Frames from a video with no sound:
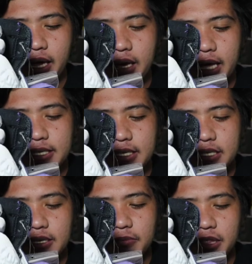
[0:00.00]
And I see
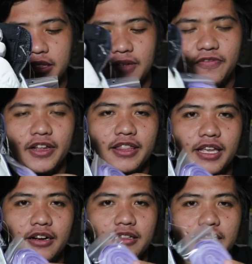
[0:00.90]
something different
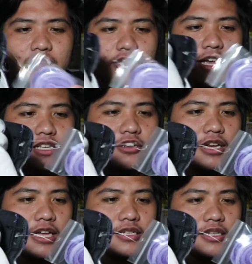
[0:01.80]
here dito sa
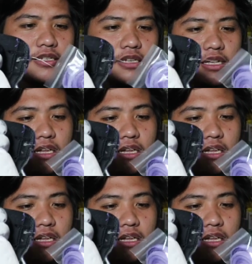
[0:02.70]
extra laces.